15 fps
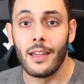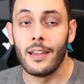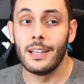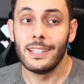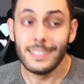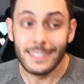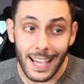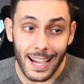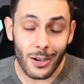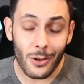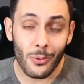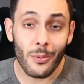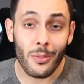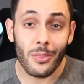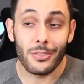Now,
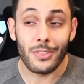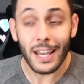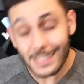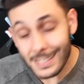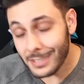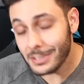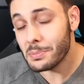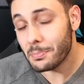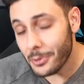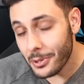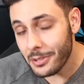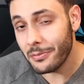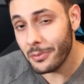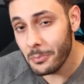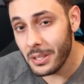that sounds pretty
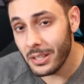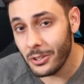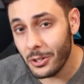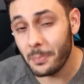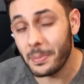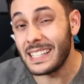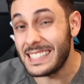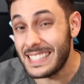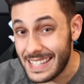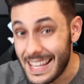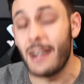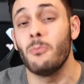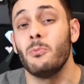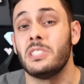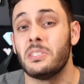familiar because that
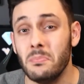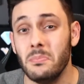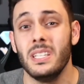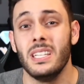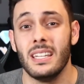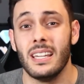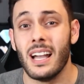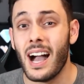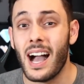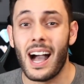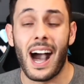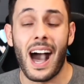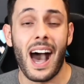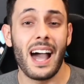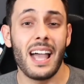was me.
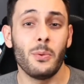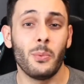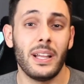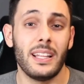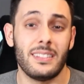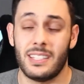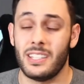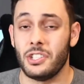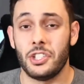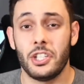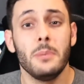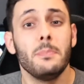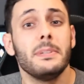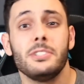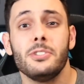I went to the
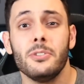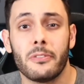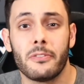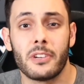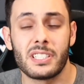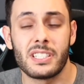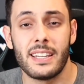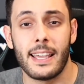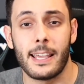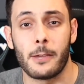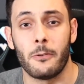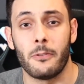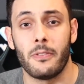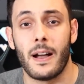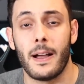cheapest university I could
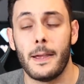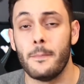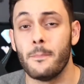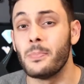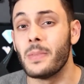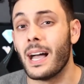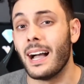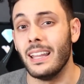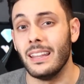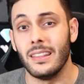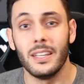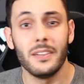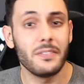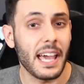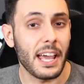find. I lived
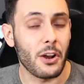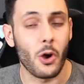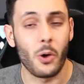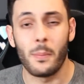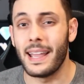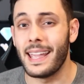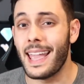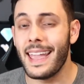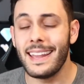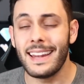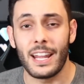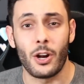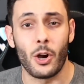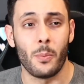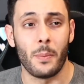at home. I ate at
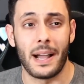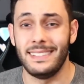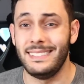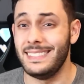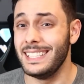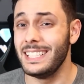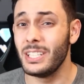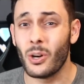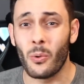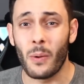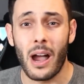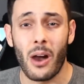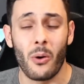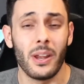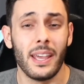home. I didn't go
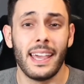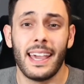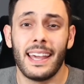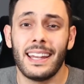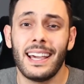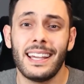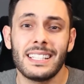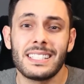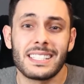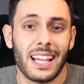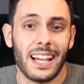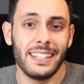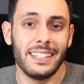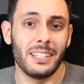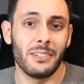out, and I had a side
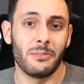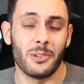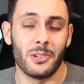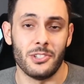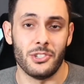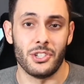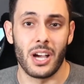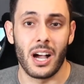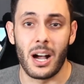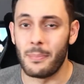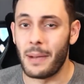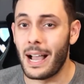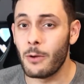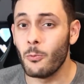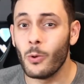gig for a job. I
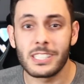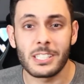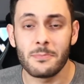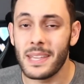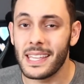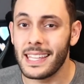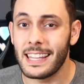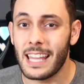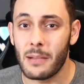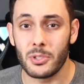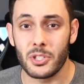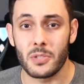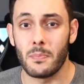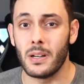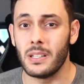wasn't making that much
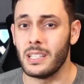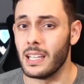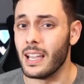money.